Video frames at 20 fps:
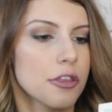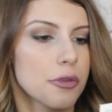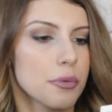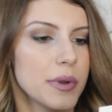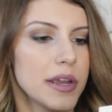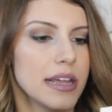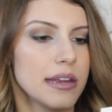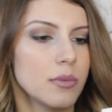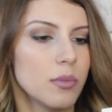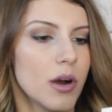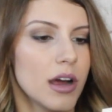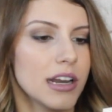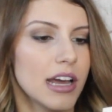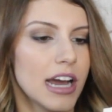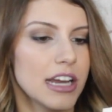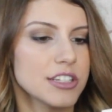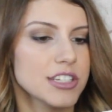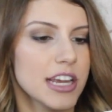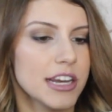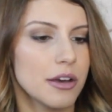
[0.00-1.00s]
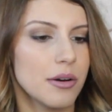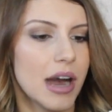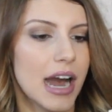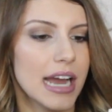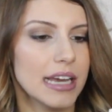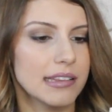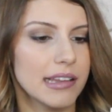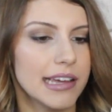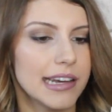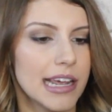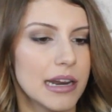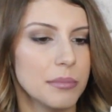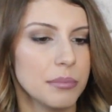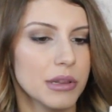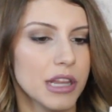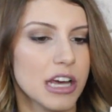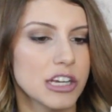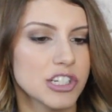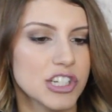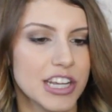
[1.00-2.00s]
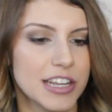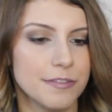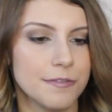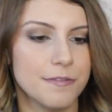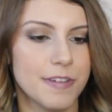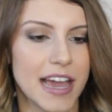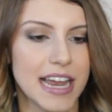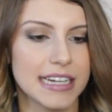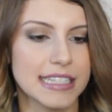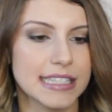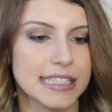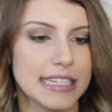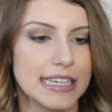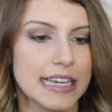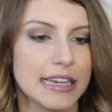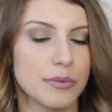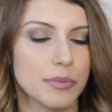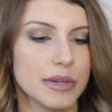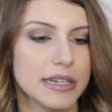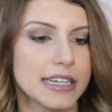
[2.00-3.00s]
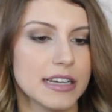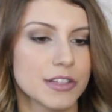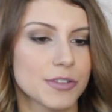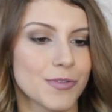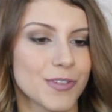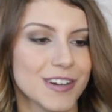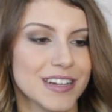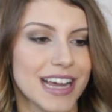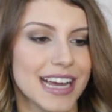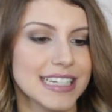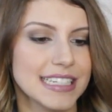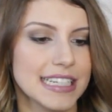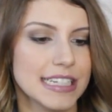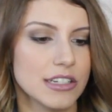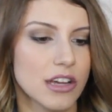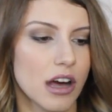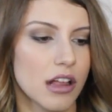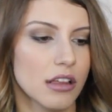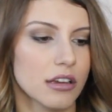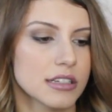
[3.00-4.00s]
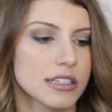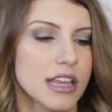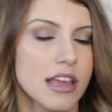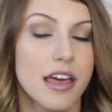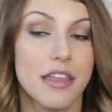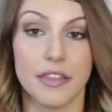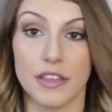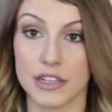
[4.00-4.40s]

3-in-1 Eyeshadow Highlight and Blush in Fantasy. It retails for $19.